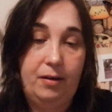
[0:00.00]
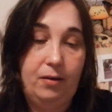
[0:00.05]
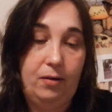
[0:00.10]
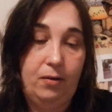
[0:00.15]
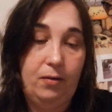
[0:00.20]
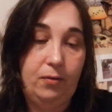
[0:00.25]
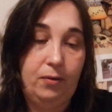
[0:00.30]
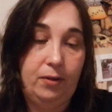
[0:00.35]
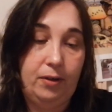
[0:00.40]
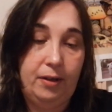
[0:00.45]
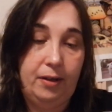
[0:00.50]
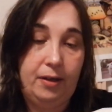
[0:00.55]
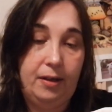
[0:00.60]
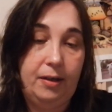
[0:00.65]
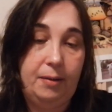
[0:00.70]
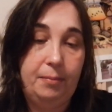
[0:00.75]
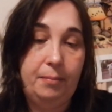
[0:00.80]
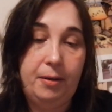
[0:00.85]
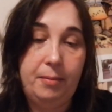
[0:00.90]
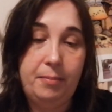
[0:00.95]

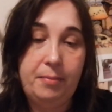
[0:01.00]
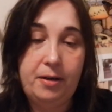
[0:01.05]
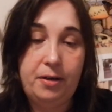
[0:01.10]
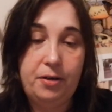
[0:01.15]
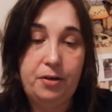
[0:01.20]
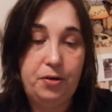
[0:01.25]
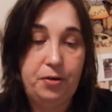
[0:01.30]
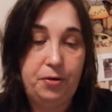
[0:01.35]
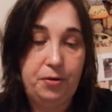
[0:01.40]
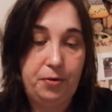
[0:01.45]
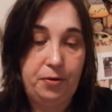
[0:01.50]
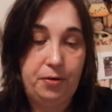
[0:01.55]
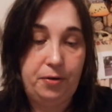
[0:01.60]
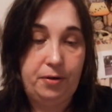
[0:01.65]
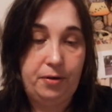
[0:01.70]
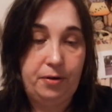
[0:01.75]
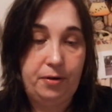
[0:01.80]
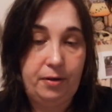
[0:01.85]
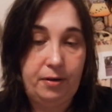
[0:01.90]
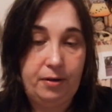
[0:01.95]
Maybe I should
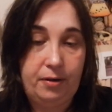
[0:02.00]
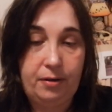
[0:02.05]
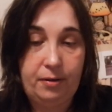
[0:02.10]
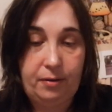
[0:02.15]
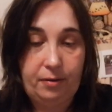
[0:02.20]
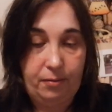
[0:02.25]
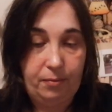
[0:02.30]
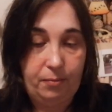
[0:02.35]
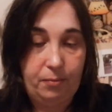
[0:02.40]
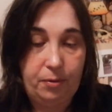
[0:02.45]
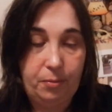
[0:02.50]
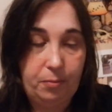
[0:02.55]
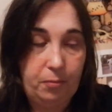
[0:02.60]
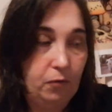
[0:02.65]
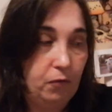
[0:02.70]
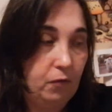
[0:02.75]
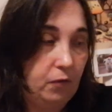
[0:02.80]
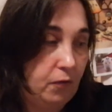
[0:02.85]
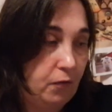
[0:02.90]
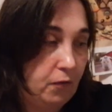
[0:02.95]

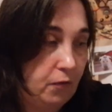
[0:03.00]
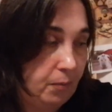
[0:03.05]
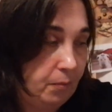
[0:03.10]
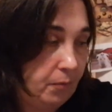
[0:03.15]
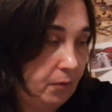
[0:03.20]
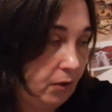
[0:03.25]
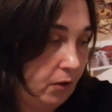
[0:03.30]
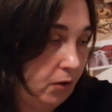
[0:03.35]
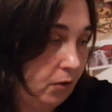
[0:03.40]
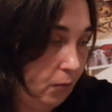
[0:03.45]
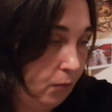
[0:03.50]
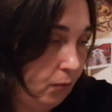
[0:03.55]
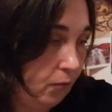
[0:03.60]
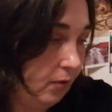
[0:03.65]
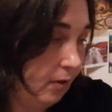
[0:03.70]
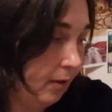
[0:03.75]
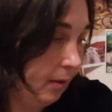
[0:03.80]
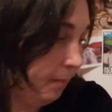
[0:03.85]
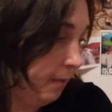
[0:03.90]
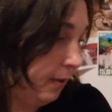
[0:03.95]
remove it from the
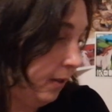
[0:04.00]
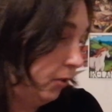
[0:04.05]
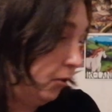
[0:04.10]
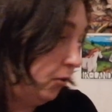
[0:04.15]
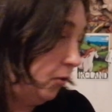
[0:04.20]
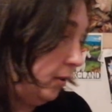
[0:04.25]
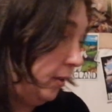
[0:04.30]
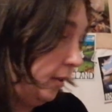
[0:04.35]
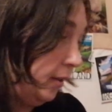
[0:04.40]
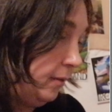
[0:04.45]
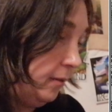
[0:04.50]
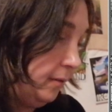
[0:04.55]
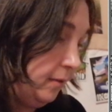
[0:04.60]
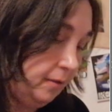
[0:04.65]
snap, actually.